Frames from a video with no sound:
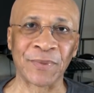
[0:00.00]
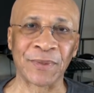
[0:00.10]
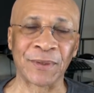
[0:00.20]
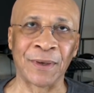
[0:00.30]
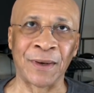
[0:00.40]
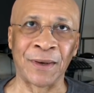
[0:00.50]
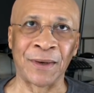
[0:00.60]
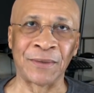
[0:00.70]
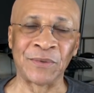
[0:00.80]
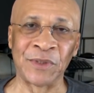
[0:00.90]

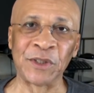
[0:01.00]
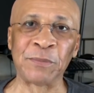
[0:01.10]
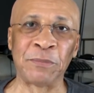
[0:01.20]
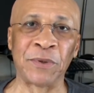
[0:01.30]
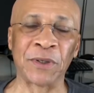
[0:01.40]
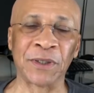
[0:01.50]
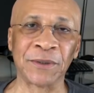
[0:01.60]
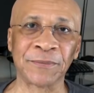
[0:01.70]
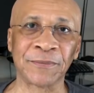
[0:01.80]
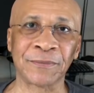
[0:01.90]
this book
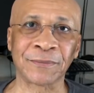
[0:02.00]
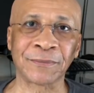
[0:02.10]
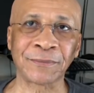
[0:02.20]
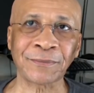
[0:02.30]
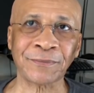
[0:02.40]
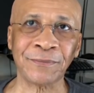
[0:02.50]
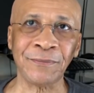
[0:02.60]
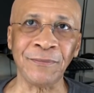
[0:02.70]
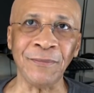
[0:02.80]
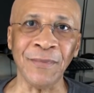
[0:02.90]

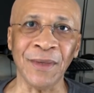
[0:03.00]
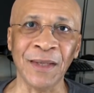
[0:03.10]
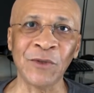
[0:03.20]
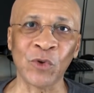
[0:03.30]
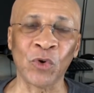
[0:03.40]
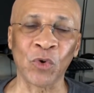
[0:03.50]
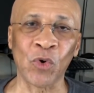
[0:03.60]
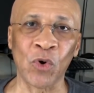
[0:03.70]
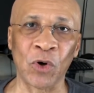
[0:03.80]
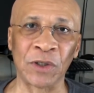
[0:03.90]
is going to
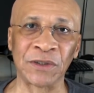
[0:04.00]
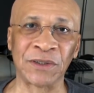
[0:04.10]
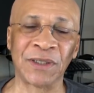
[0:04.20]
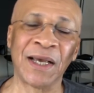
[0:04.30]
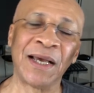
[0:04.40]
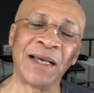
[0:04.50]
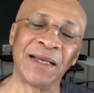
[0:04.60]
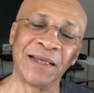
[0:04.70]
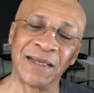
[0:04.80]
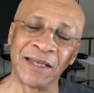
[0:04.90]
cause,
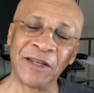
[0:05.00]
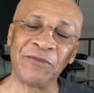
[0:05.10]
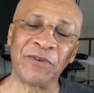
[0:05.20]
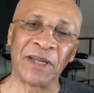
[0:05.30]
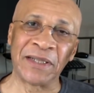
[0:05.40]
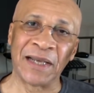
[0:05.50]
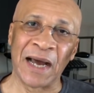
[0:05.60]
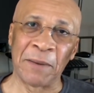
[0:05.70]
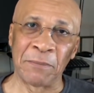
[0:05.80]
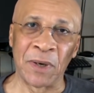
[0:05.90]
even
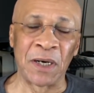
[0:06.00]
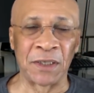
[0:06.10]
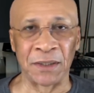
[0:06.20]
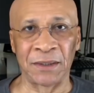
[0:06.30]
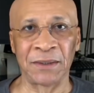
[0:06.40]
among